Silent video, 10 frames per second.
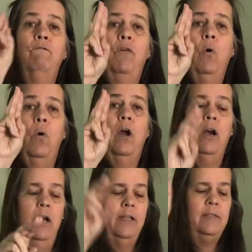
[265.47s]

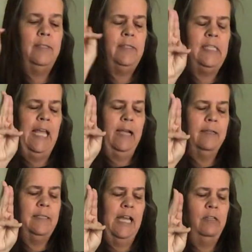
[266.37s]
4,
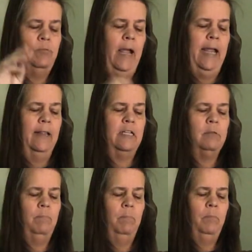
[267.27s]
6. That's right.
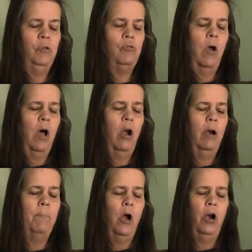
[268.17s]
Let's draw
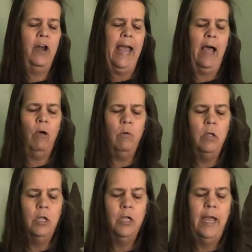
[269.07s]
our bar now
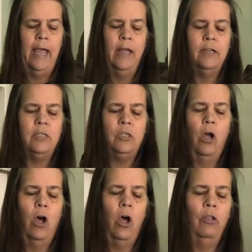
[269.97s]

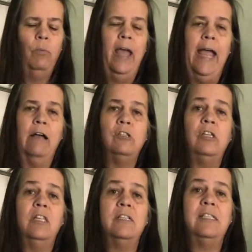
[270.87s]
all the way out
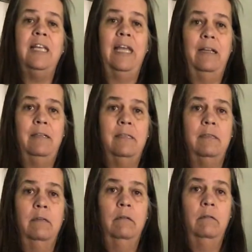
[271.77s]
to the 6.